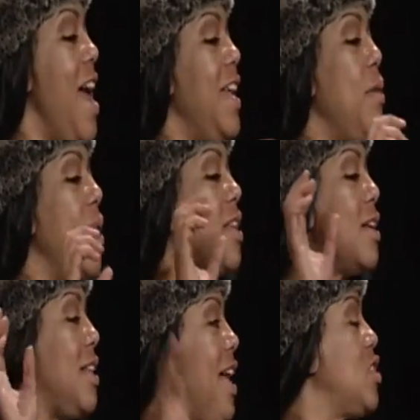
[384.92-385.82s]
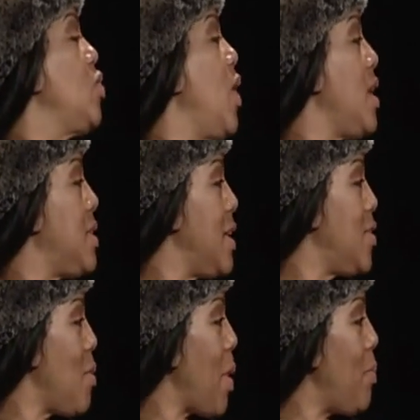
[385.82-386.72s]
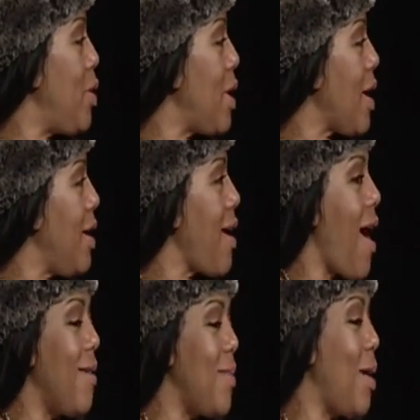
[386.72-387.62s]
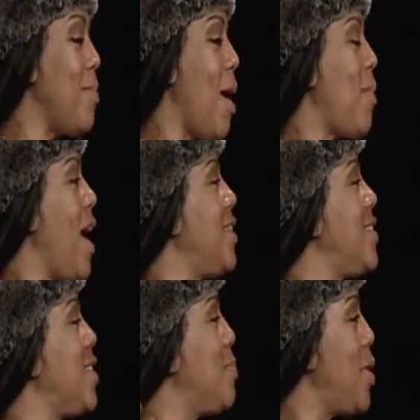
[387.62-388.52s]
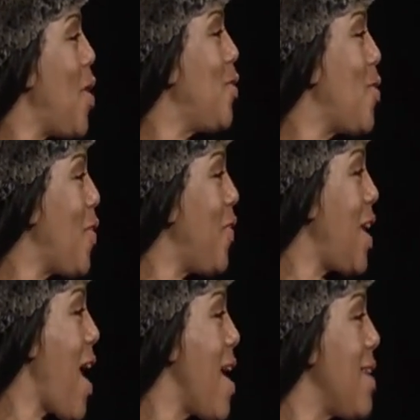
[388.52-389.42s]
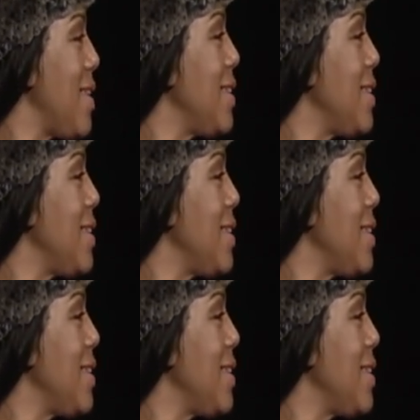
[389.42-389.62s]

and they make the class do essays on my book, and my mind is just blown off of that.